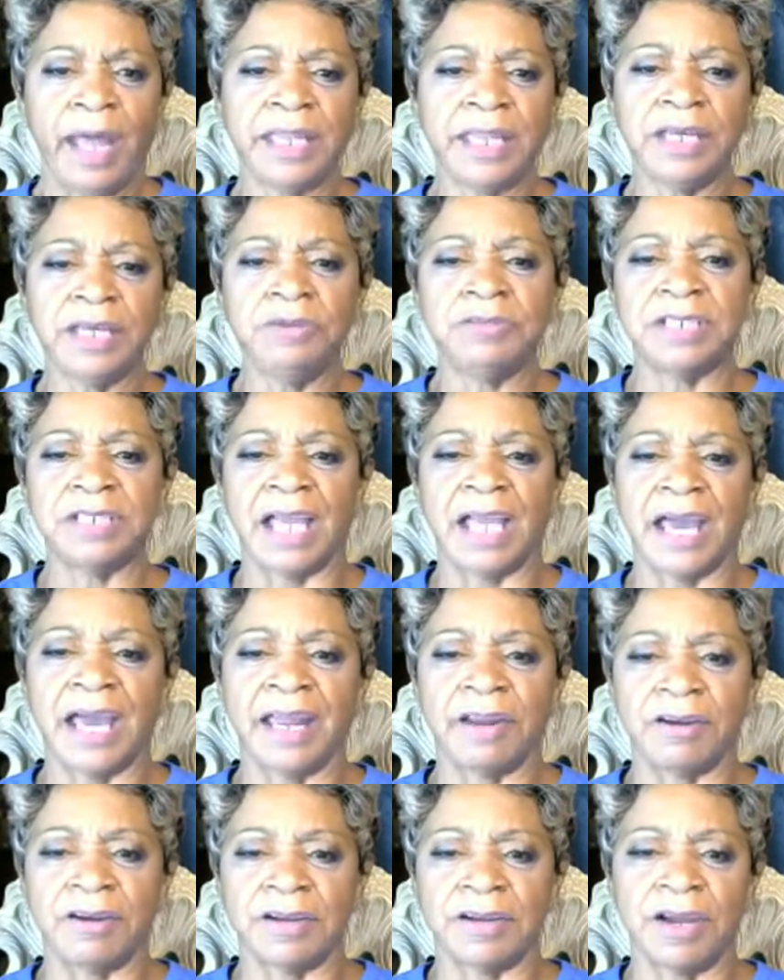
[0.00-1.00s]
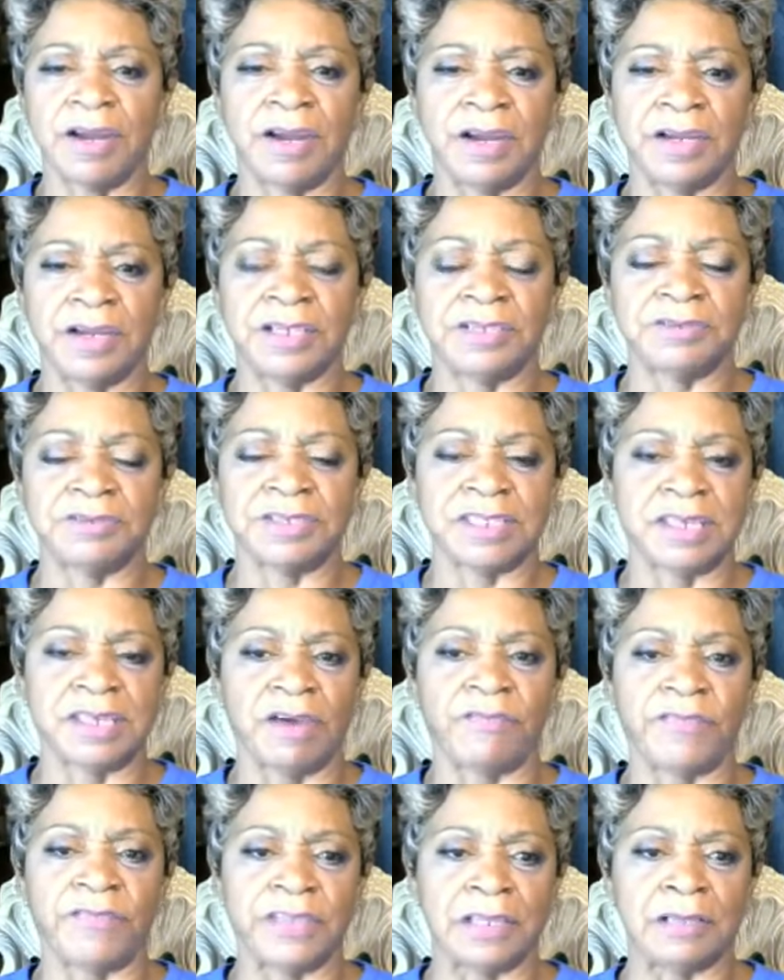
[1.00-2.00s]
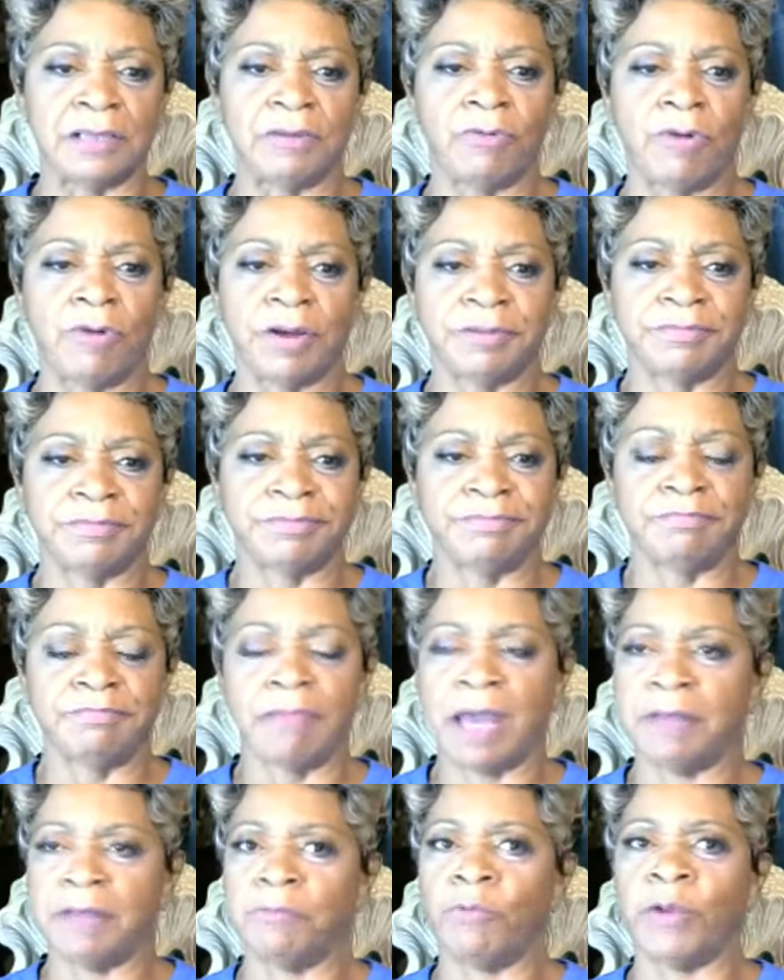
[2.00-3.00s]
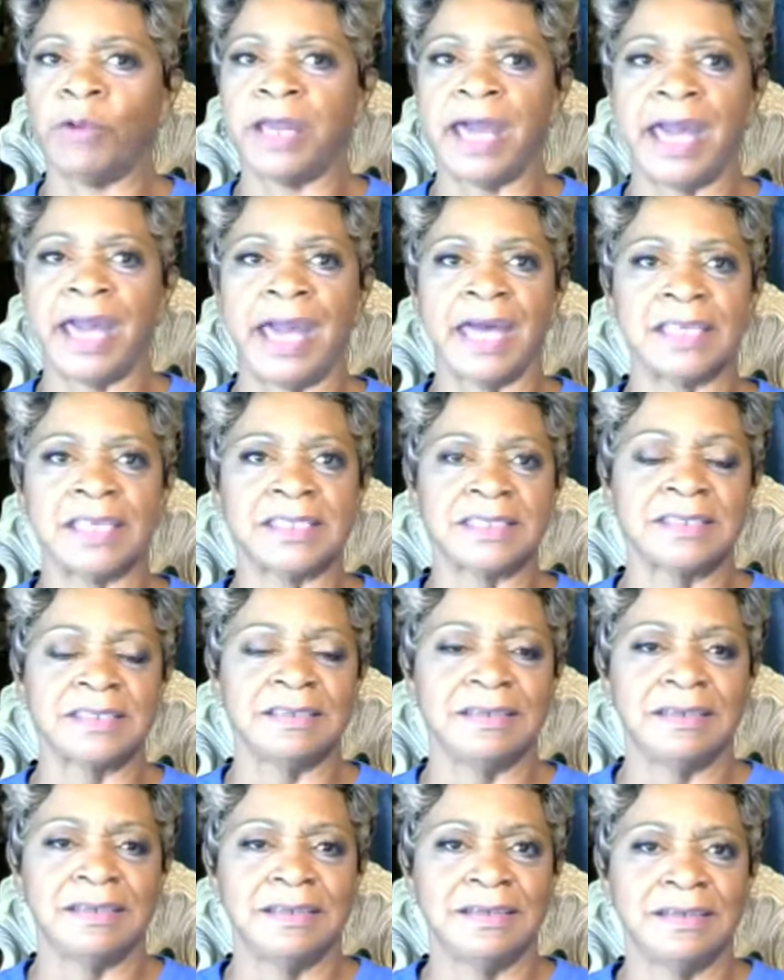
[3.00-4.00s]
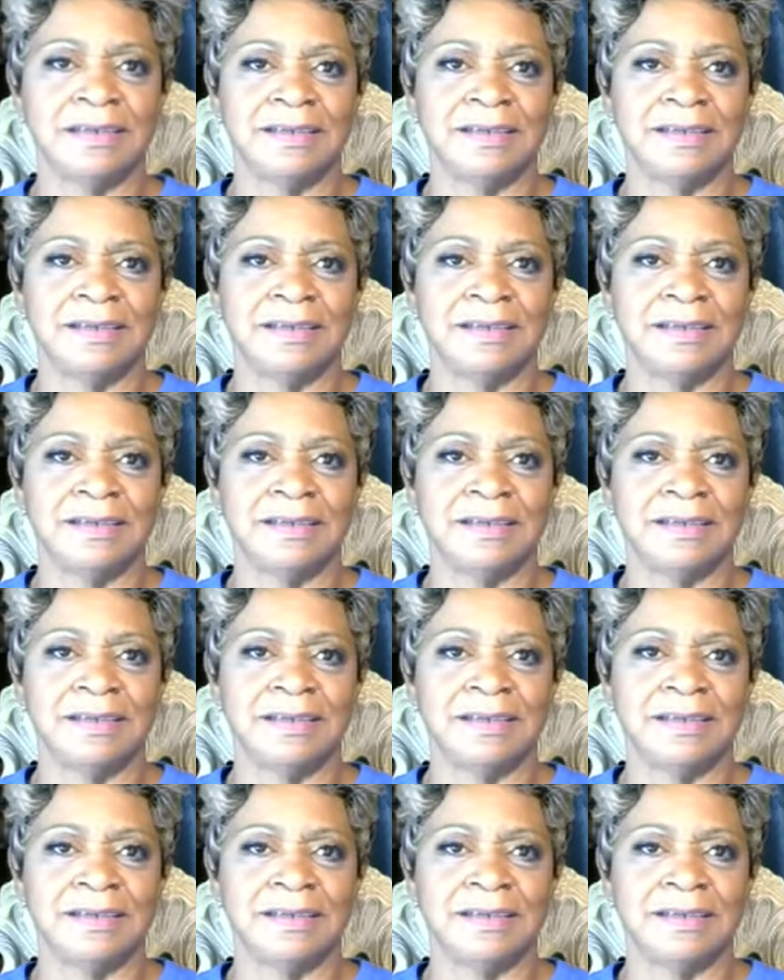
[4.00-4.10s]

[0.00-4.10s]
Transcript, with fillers: Well, how do you delight uh, yourself in the Lord? You might want to ask.